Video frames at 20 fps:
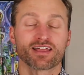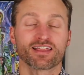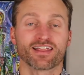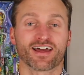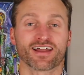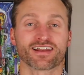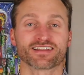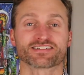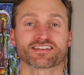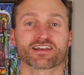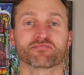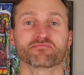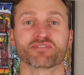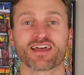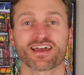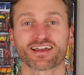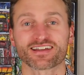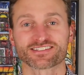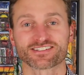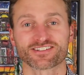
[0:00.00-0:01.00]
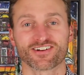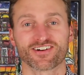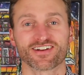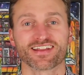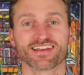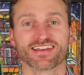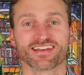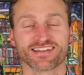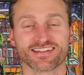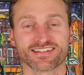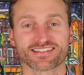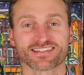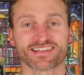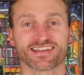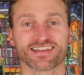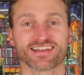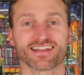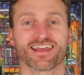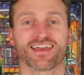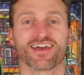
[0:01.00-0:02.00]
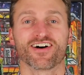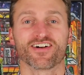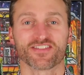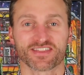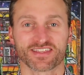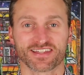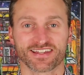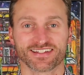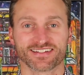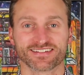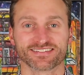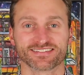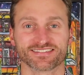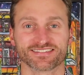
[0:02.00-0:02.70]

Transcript: That is up next on Is It Healthy?